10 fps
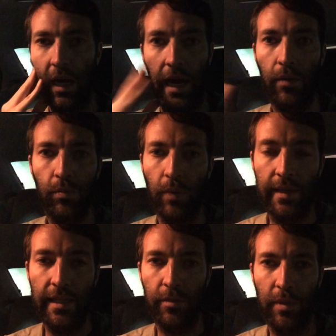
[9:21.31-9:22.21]

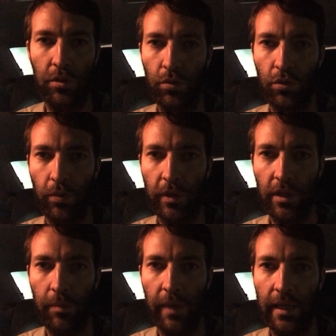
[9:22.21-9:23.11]
it'd be cool to work
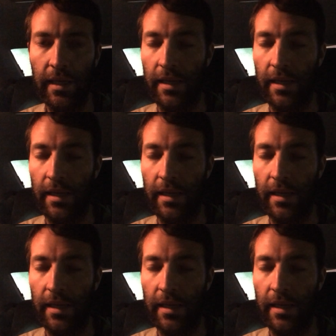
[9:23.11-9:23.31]
in a bank.